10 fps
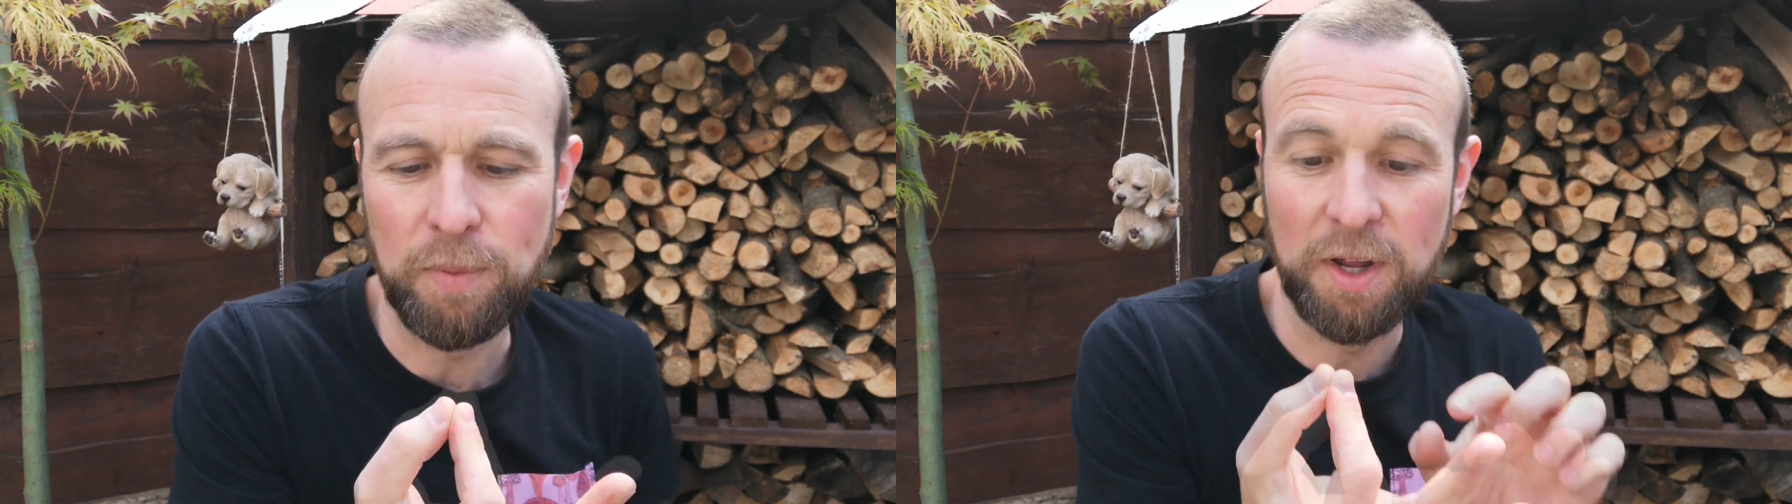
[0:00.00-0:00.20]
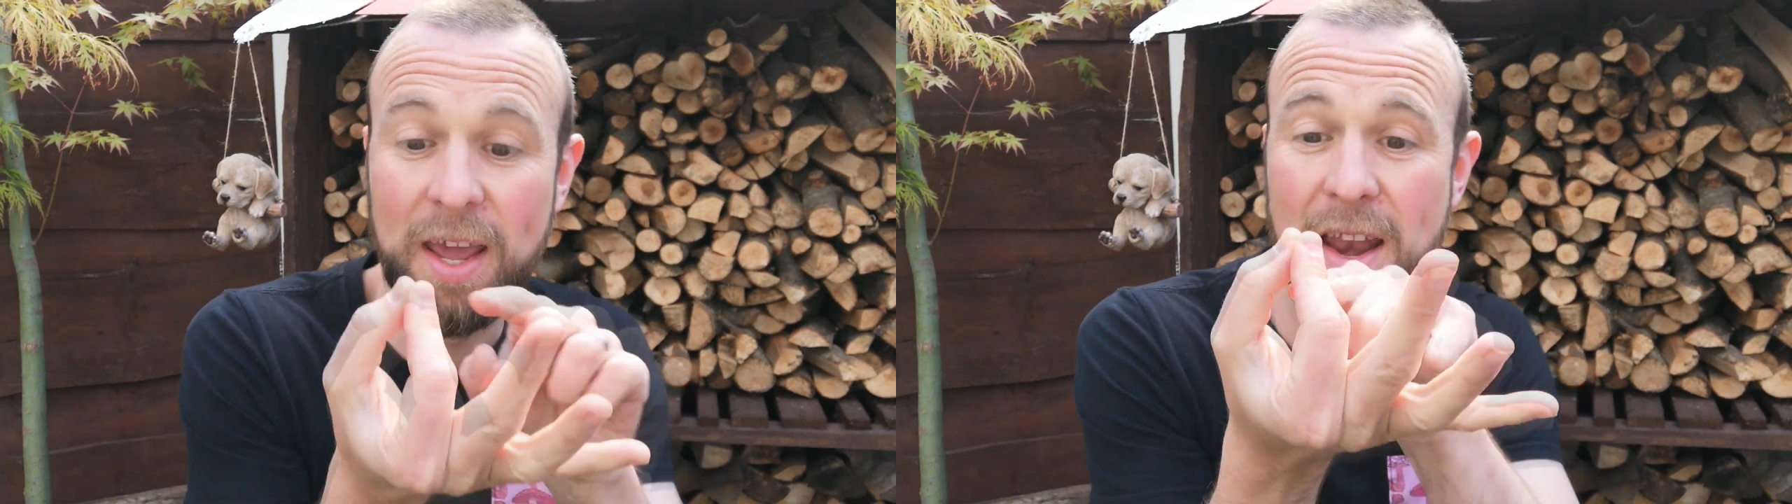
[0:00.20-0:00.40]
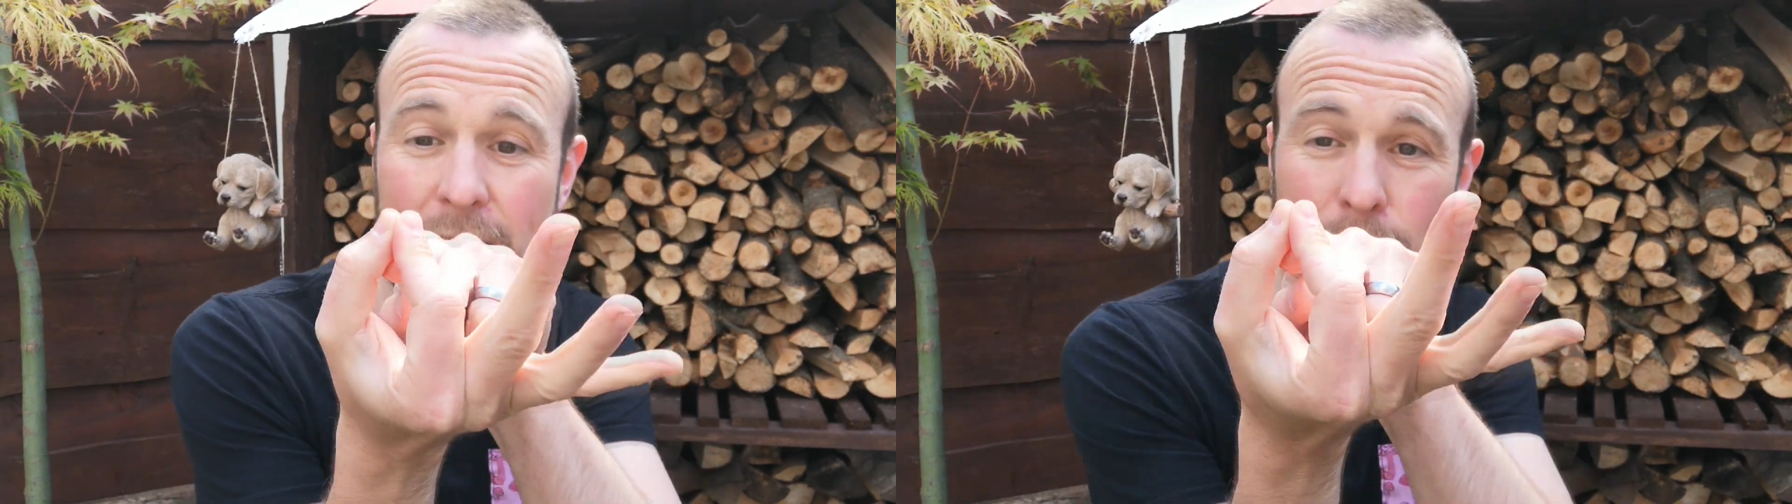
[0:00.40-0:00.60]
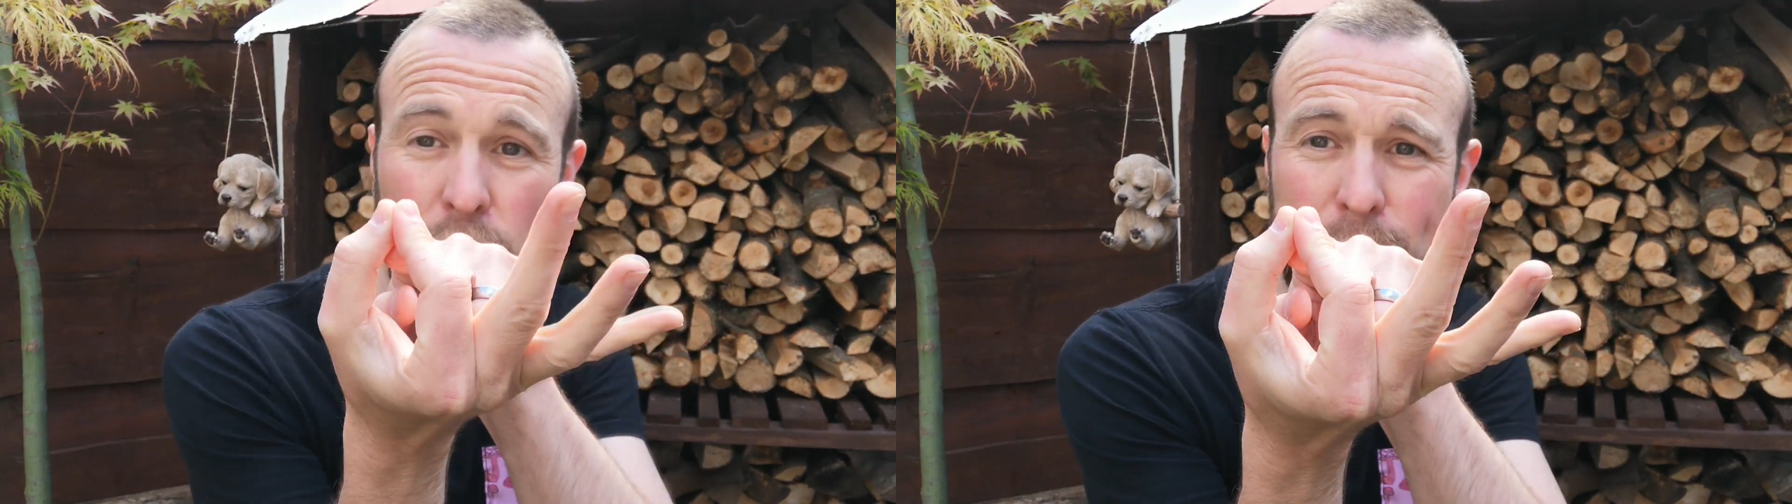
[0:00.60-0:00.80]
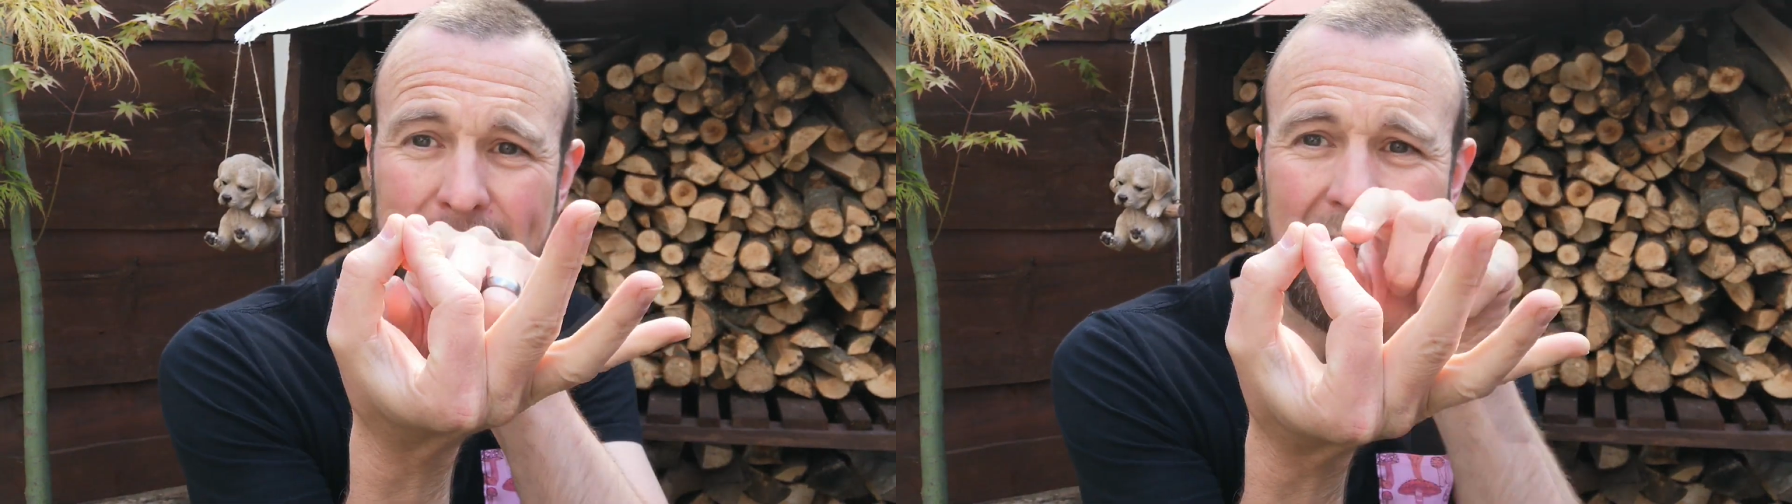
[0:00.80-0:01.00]
but again, I'm
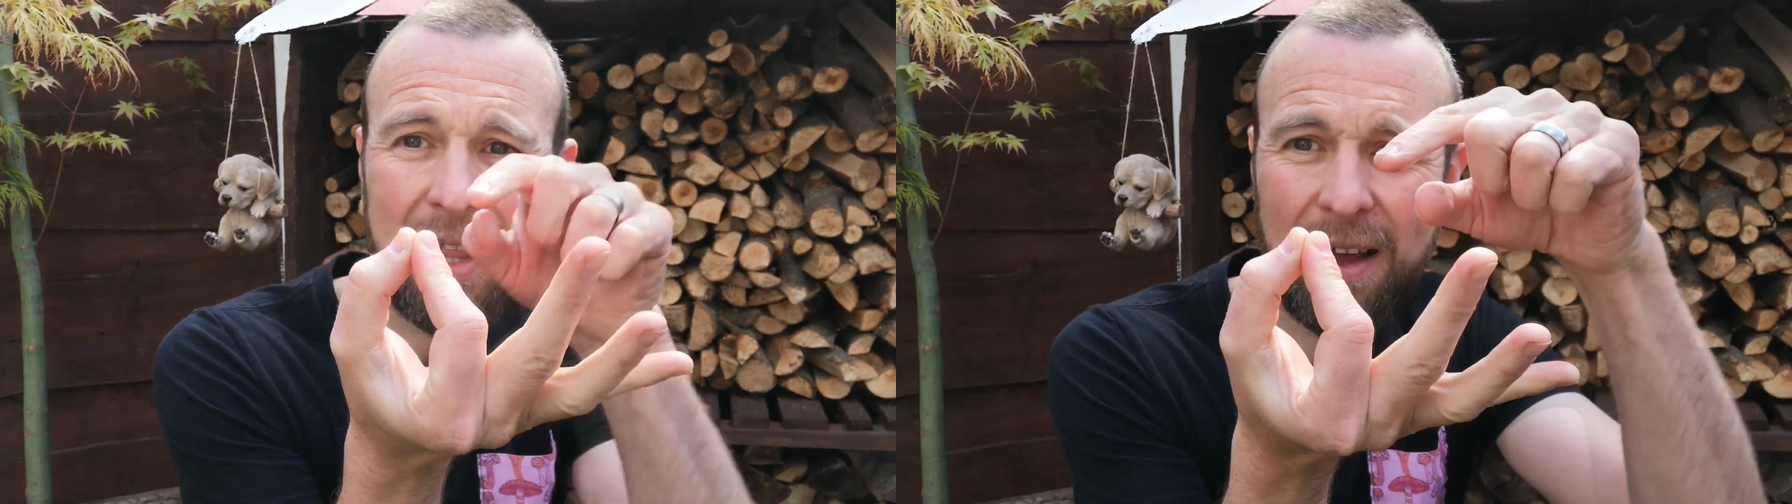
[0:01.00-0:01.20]
just making